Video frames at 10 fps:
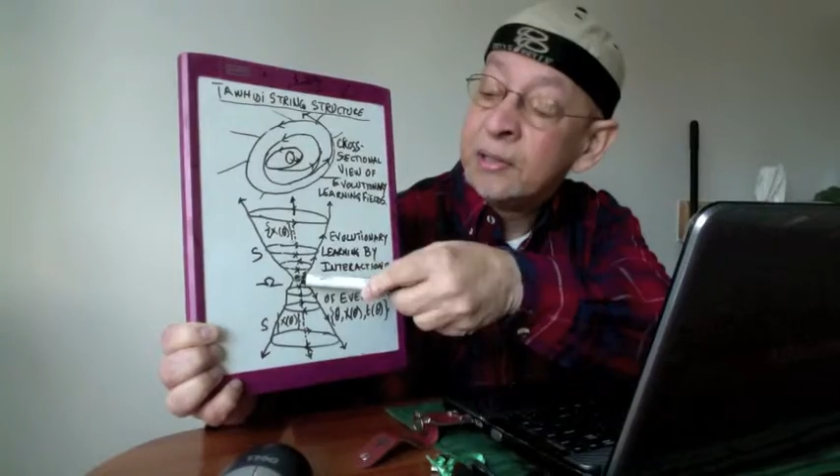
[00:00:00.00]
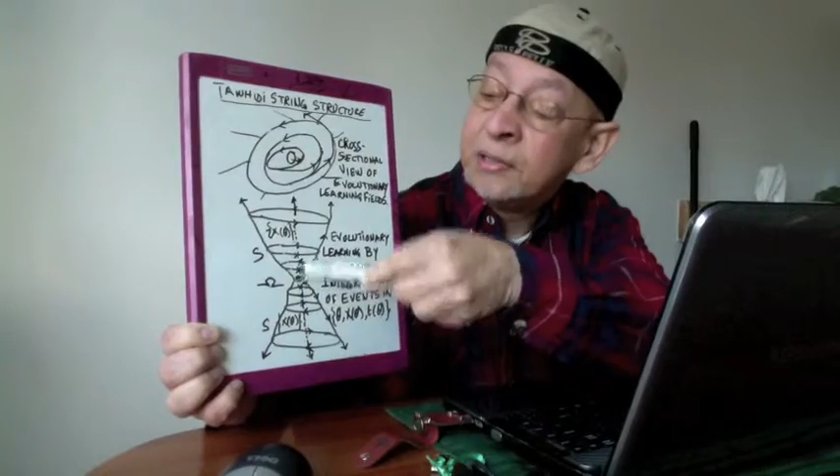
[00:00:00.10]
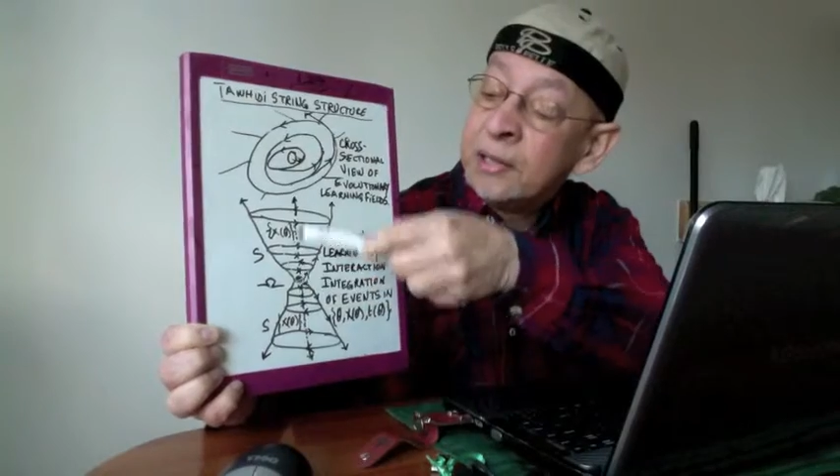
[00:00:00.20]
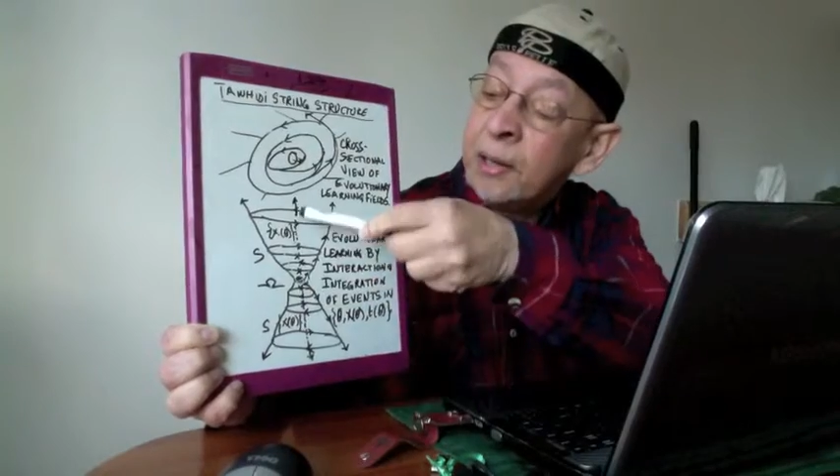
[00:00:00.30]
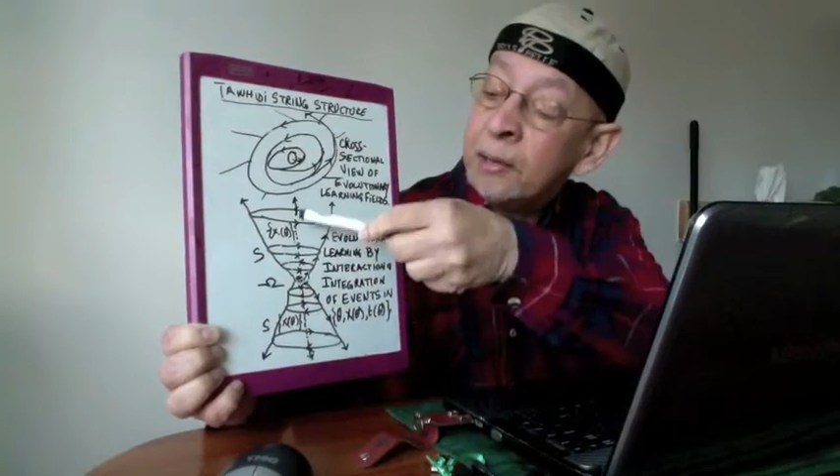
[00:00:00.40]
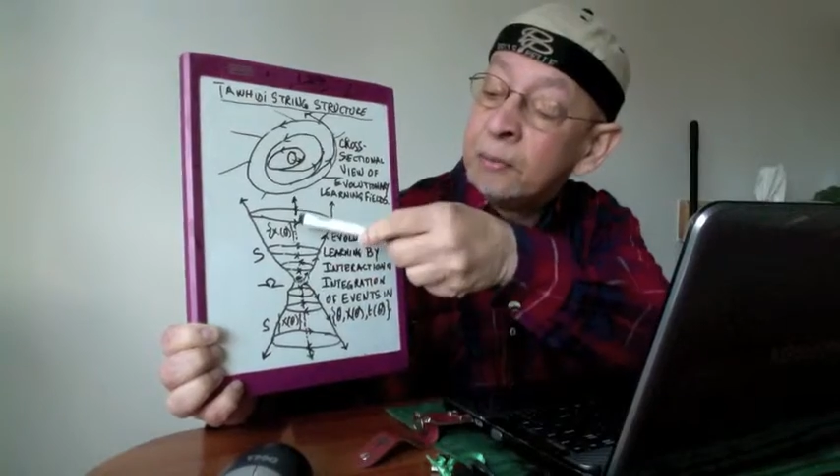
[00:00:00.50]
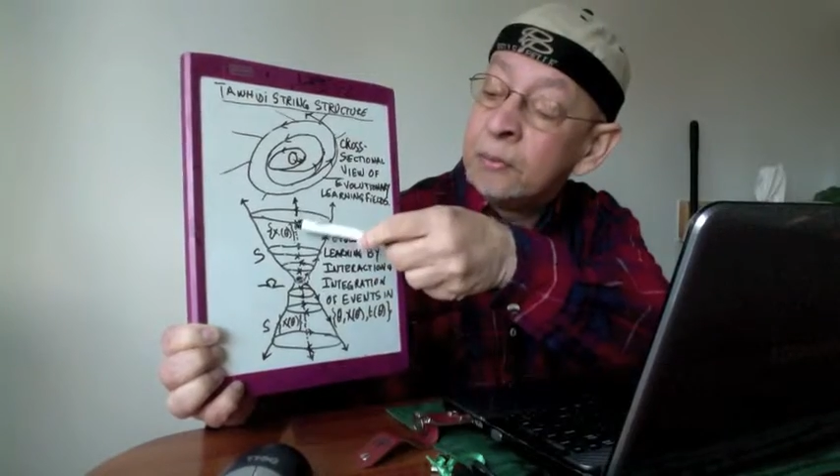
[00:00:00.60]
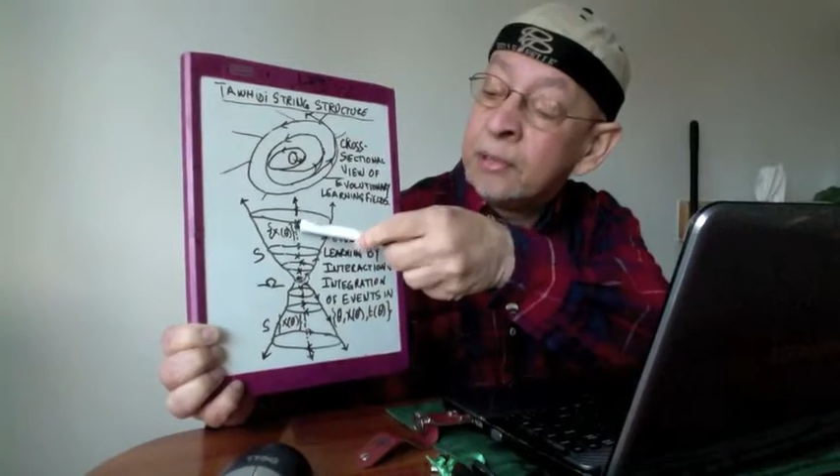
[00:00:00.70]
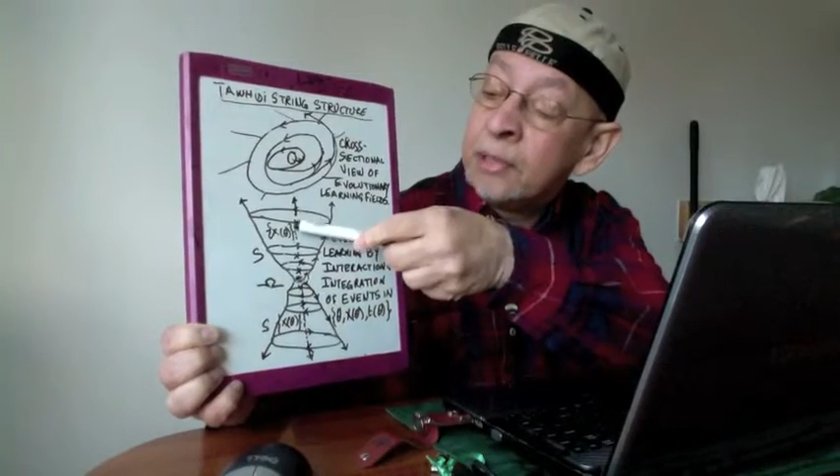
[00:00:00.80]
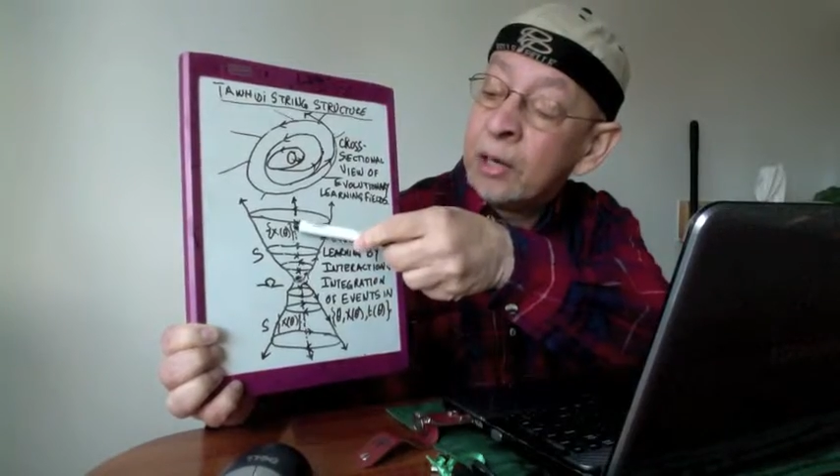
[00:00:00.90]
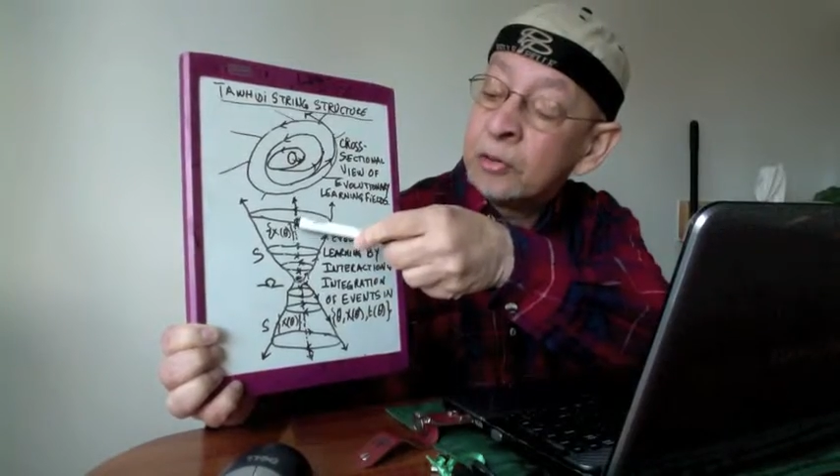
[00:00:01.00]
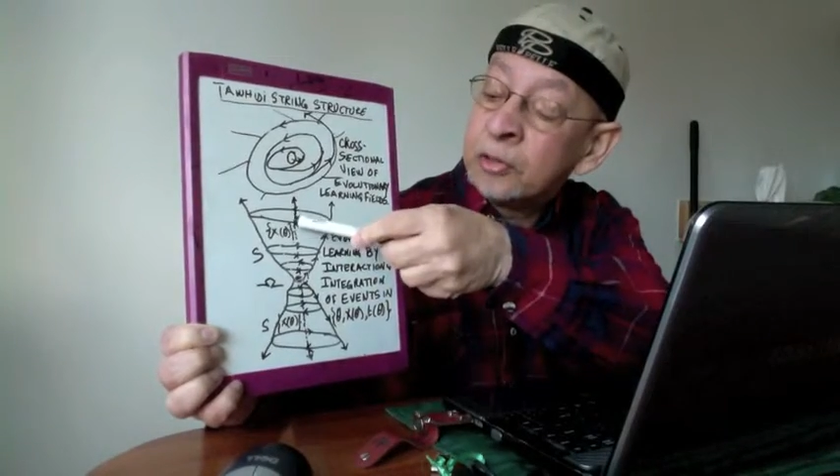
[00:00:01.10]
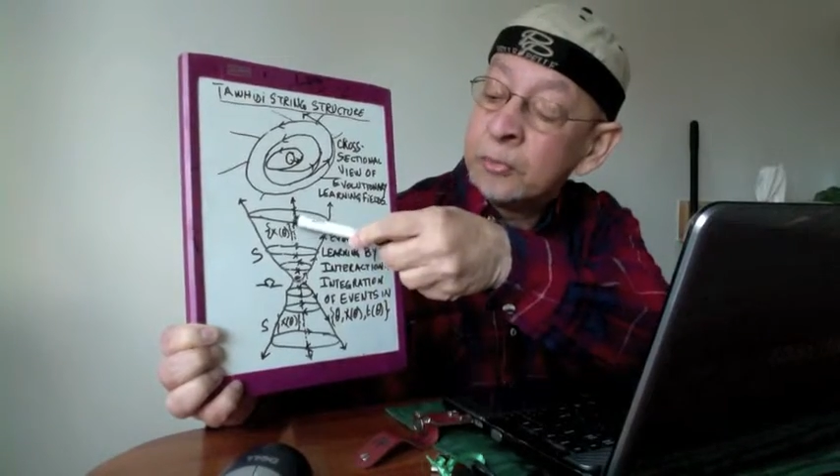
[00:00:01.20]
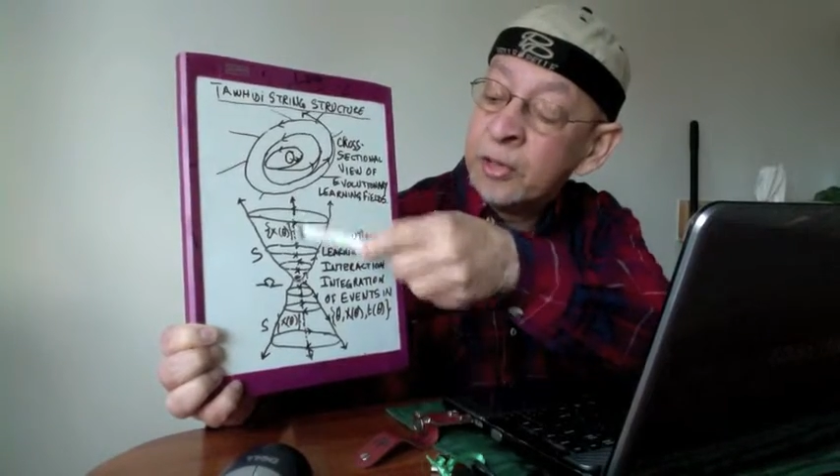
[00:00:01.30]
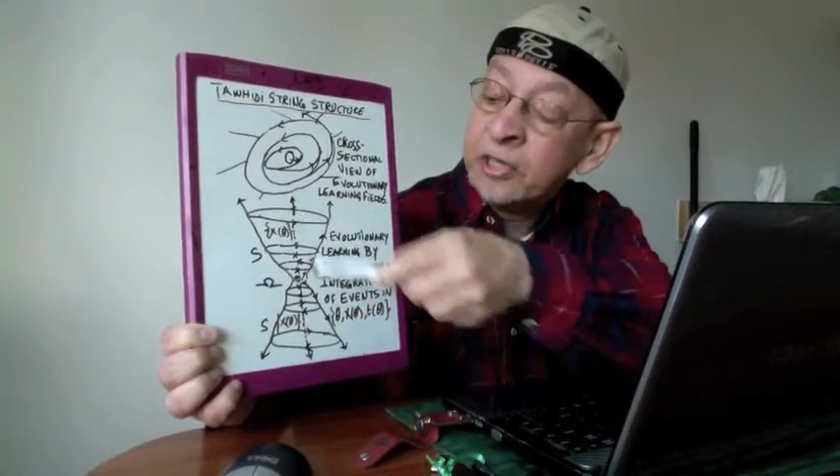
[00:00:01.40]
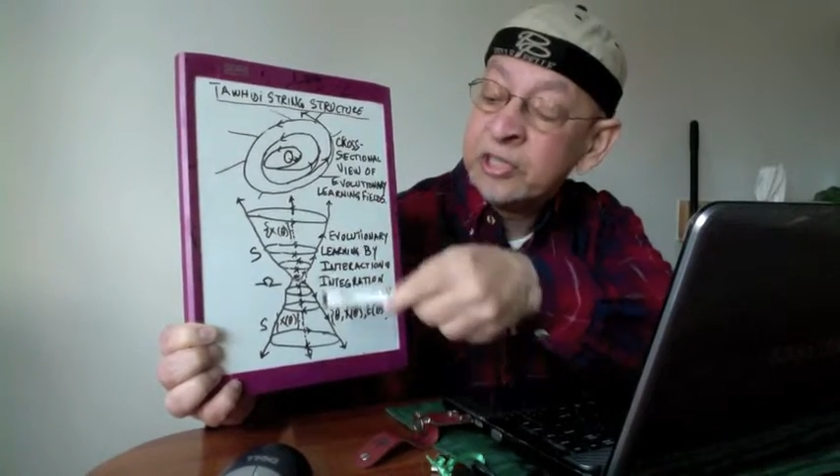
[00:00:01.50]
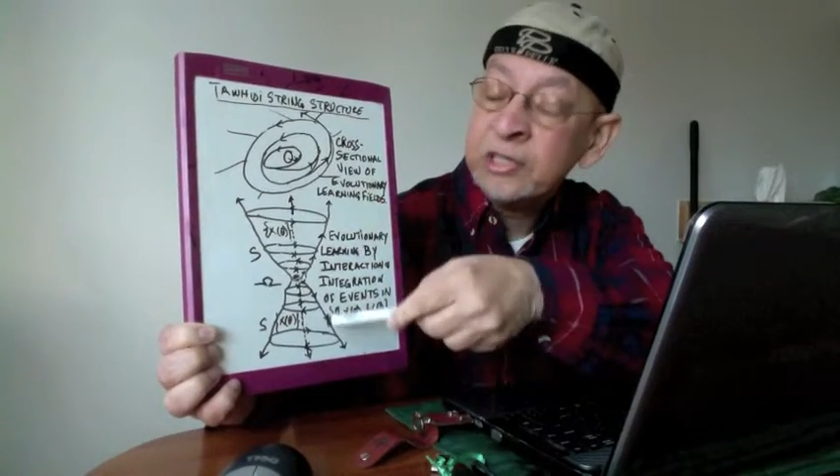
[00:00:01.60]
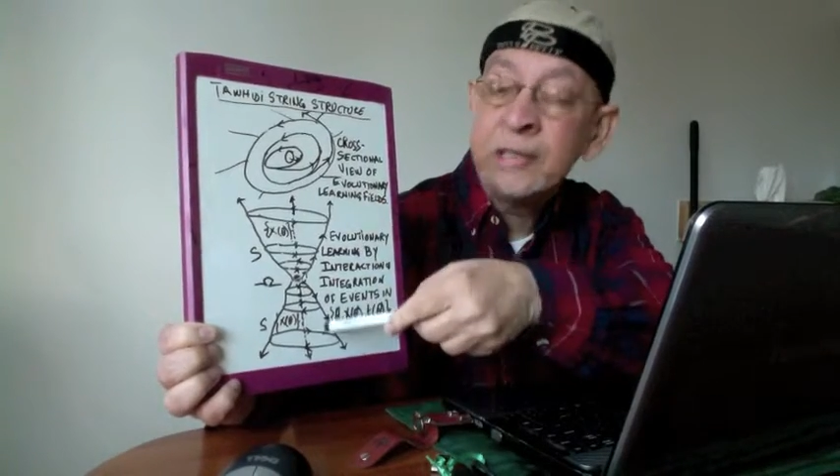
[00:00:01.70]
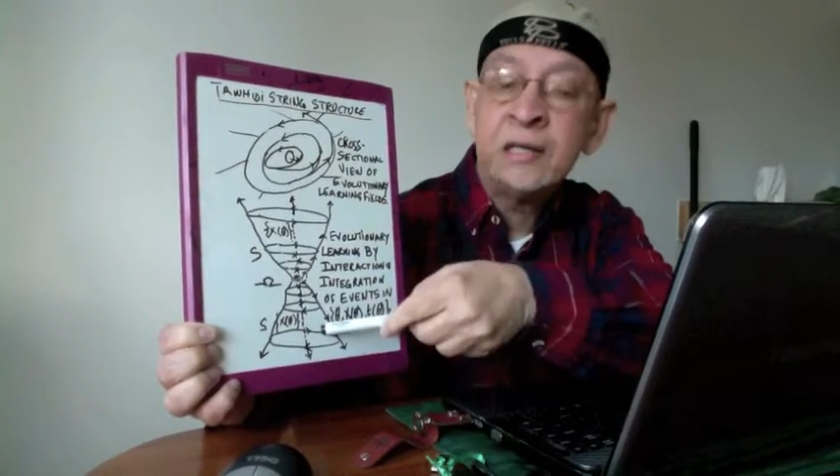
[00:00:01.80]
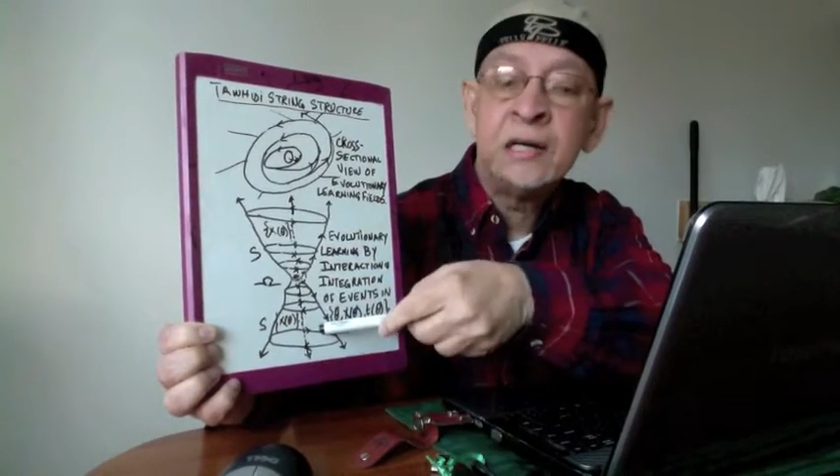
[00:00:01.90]
the
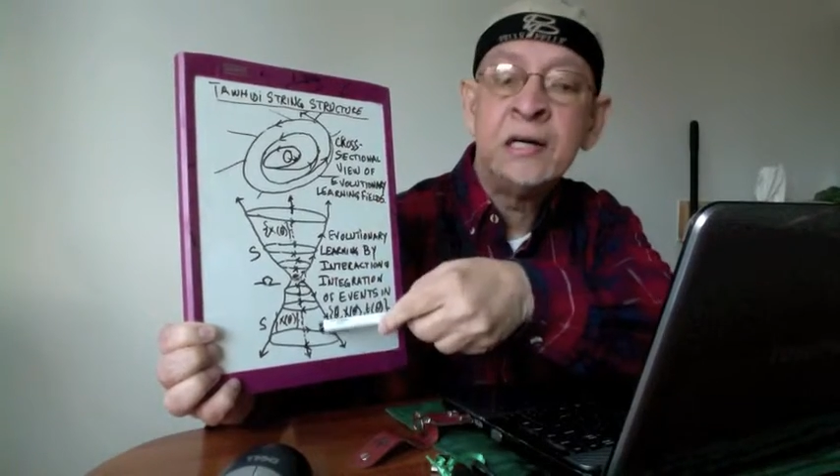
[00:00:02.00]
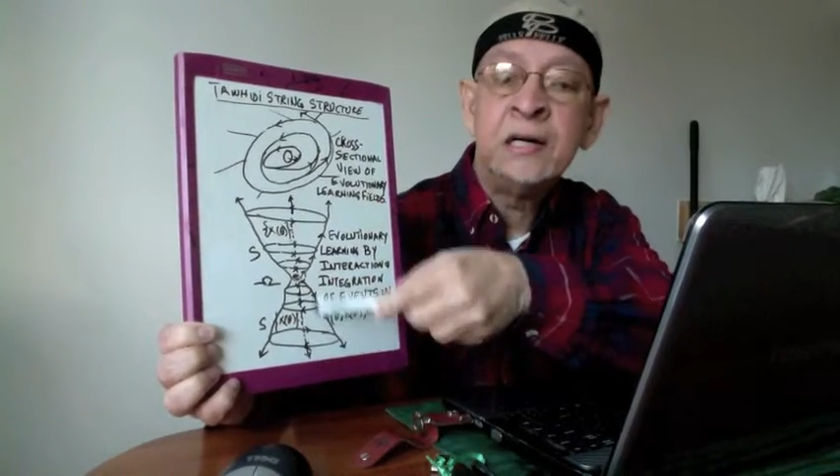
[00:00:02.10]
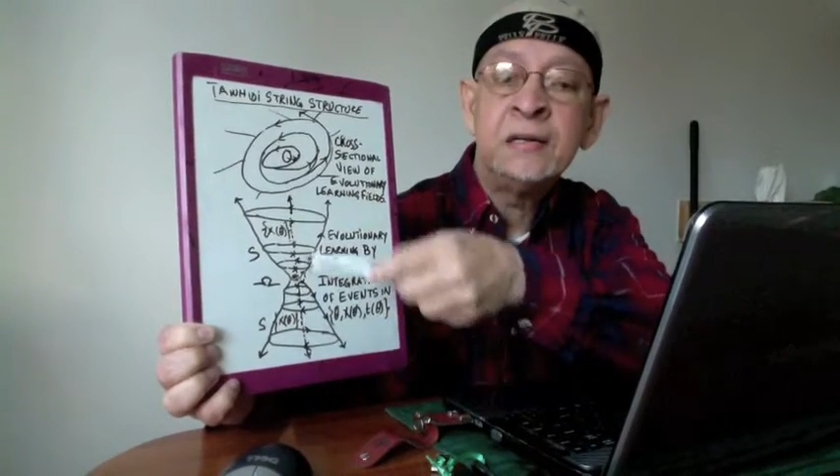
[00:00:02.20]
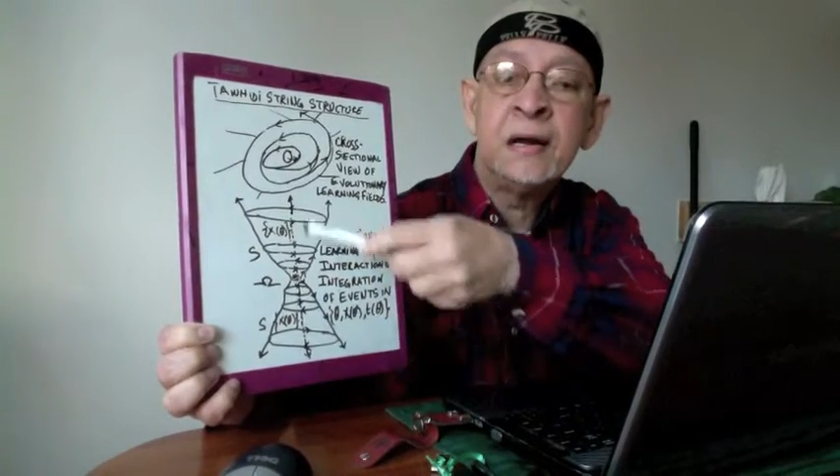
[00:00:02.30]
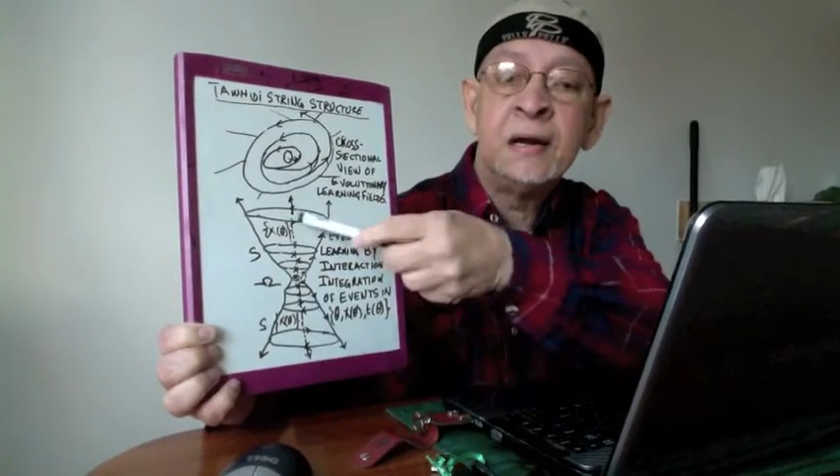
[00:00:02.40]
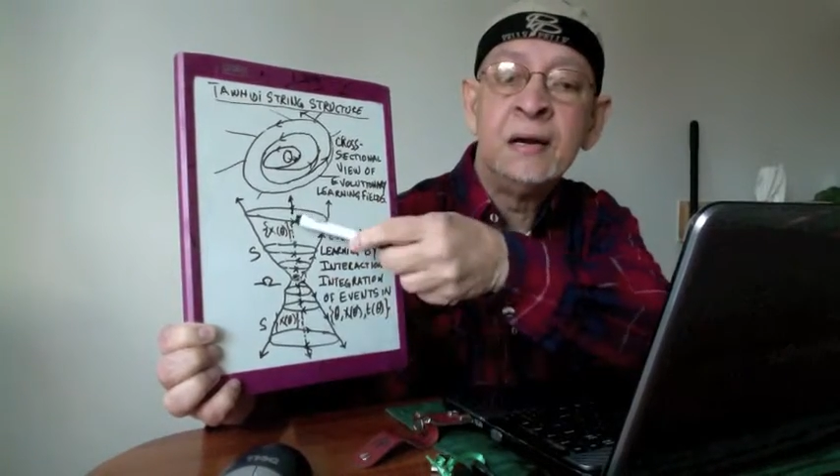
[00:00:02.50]
cosmology and the Earth